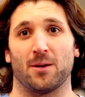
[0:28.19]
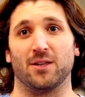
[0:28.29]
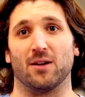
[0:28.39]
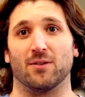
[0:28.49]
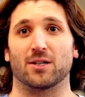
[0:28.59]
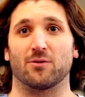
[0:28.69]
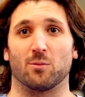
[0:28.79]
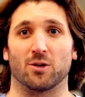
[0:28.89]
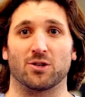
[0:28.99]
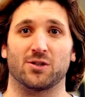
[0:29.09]
In the event of
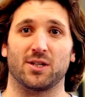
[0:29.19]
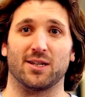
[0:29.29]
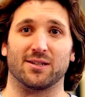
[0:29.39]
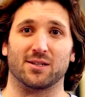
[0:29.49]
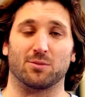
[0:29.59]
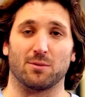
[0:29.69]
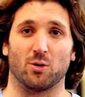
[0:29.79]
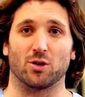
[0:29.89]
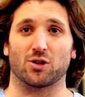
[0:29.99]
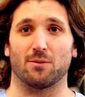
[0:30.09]
emergency, they simply
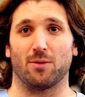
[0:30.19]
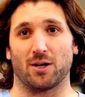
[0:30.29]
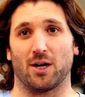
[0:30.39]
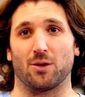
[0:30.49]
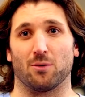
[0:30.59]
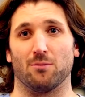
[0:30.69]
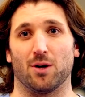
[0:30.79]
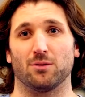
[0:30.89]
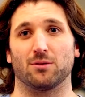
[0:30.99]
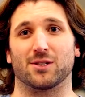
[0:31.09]
push the button on the
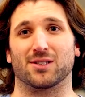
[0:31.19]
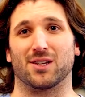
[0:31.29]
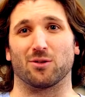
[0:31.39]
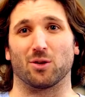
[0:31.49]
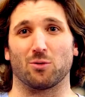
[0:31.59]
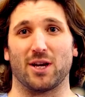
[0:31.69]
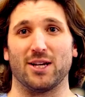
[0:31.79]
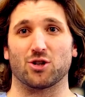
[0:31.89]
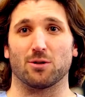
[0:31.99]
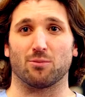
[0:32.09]
remote to send their
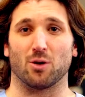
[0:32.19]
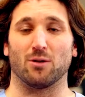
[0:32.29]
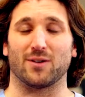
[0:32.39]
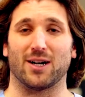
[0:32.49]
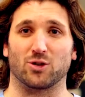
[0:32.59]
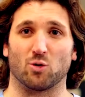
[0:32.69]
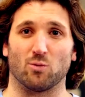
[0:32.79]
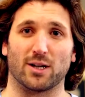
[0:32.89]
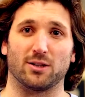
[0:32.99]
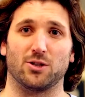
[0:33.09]
location and profile
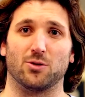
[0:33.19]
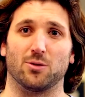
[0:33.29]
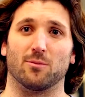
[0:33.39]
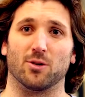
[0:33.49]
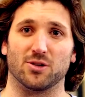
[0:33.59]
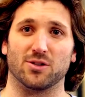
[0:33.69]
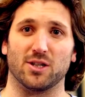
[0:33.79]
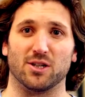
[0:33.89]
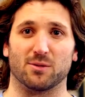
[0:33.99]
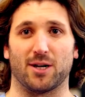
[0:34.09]
directly to an emergency
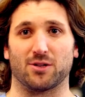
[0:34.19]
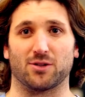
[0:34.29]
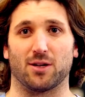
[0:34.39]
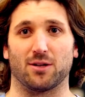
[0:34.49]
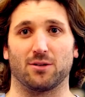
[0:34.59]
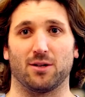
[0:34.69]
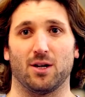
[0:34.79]
dispatch center.